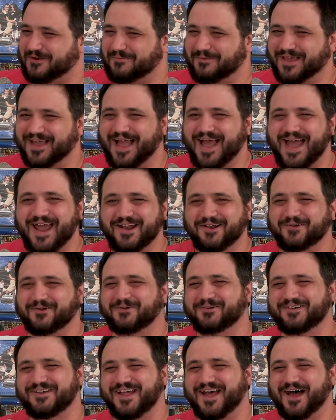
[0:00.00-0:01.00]
And I'm like, I
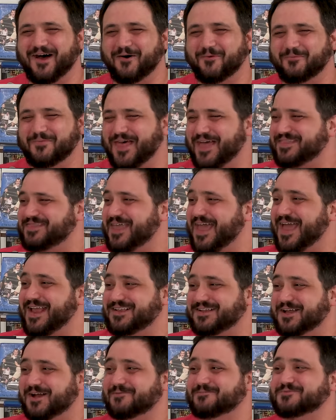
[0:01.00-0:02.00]
don't know. That
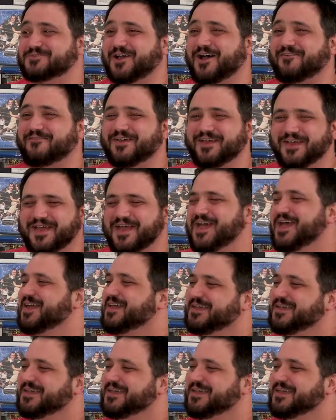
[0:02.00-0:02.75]
head comes off.